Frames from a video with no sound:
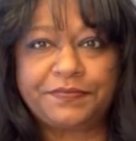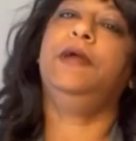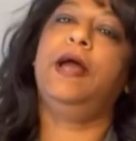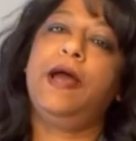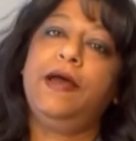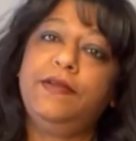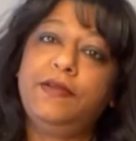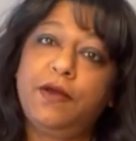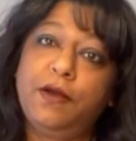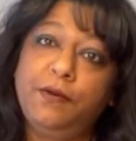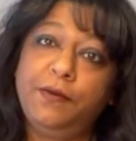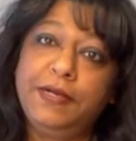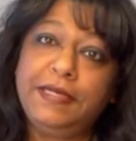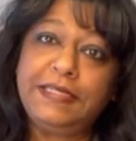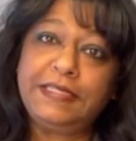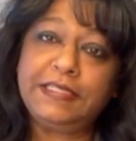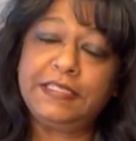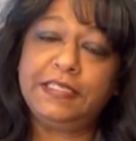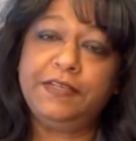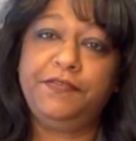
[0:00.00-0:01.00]
As
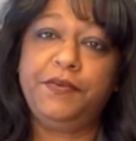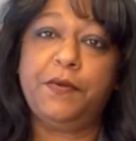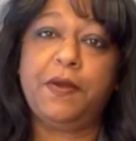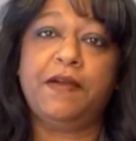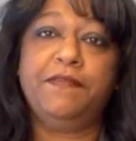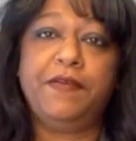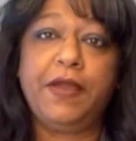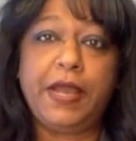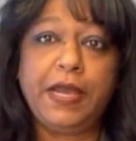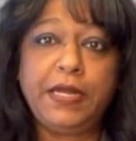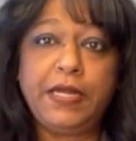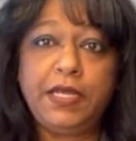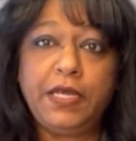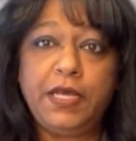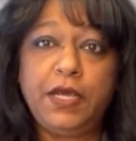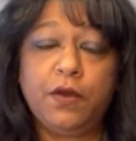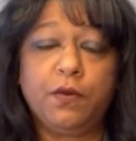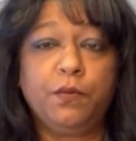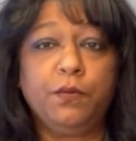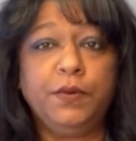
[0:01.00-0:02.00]
always, if you have
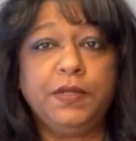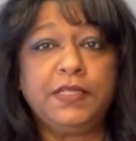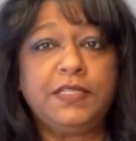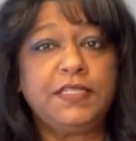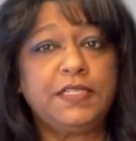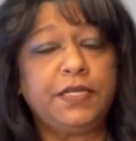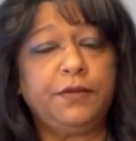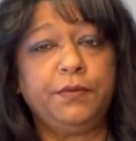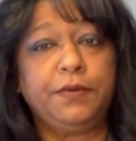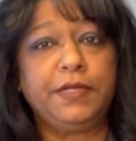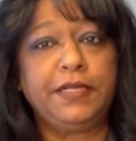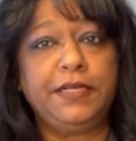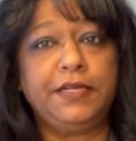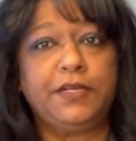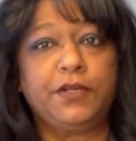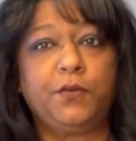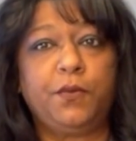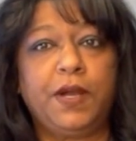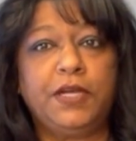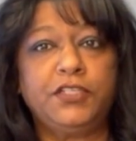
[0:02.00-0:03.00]
any real estate
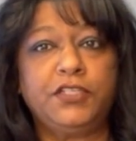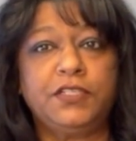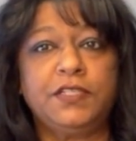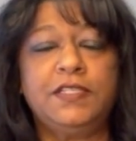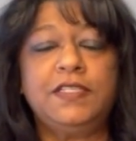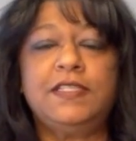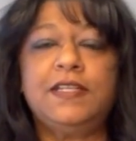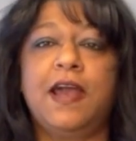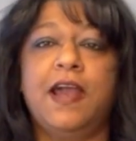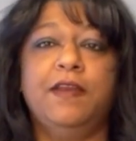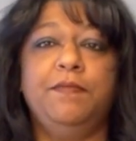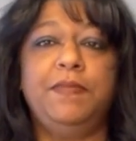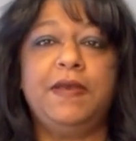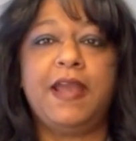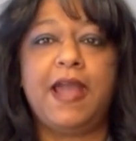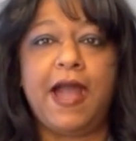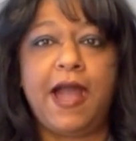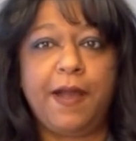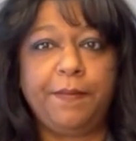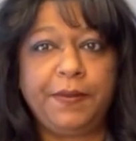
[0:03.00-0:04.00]
related questions, I'd be
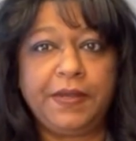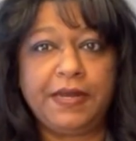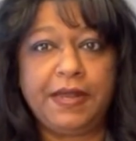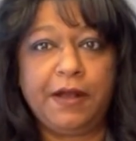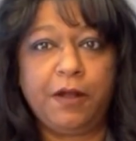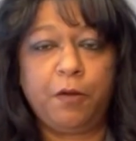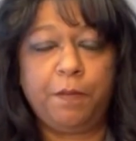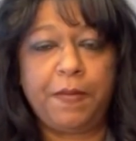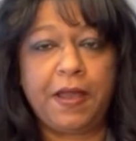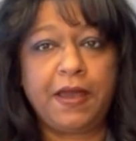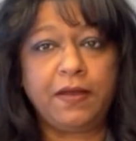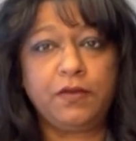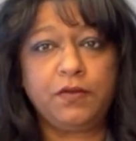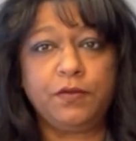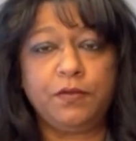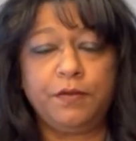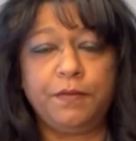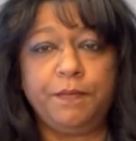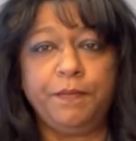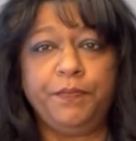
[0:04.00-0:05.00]
happy to help
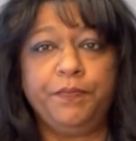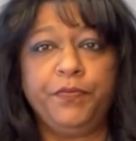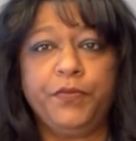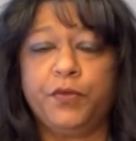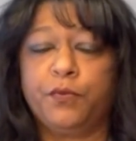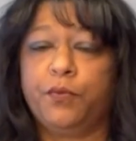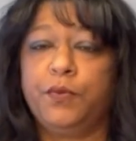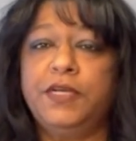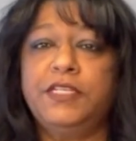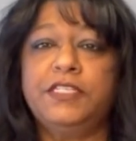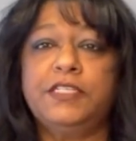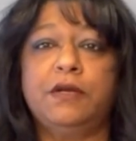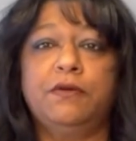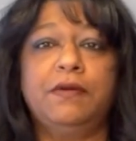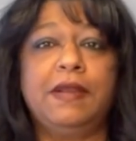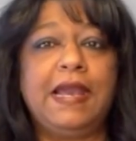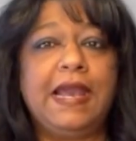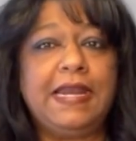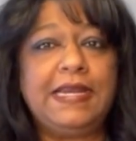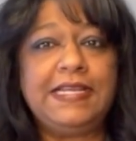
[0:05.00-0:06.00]
answer them. Reach
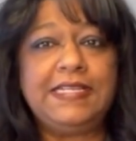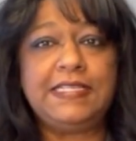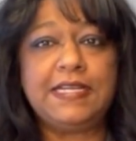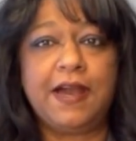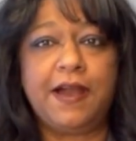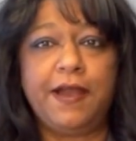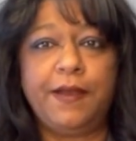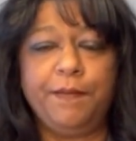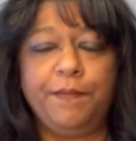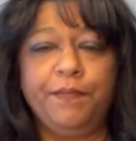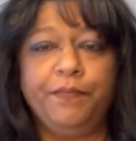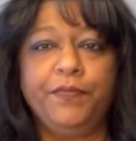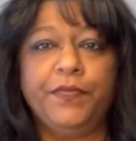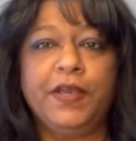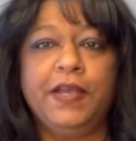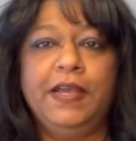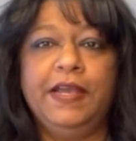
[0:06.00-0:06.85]
out anytime.